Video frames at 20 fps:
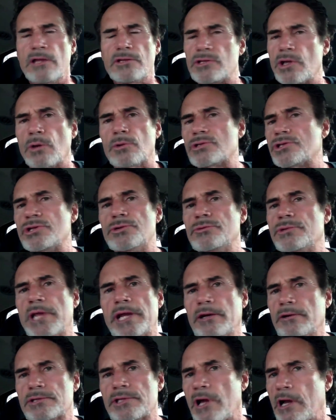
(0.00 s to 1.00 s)
don't you
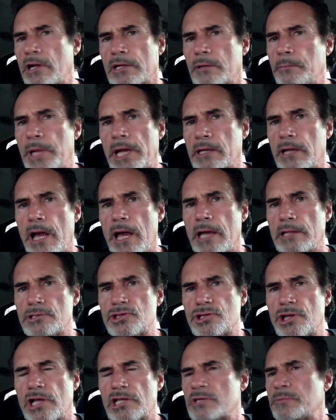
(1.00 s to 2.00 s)
dare talk about
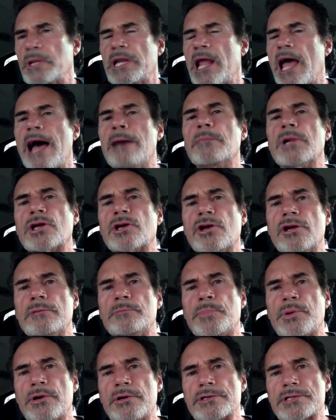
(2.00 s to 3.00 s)
God's judgment. I'm a
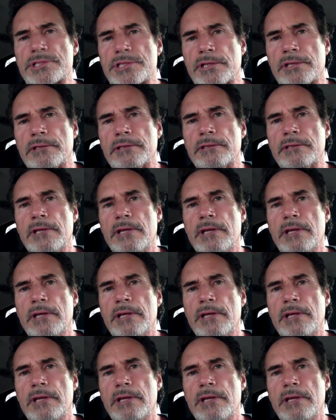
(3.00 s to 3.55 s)
good person.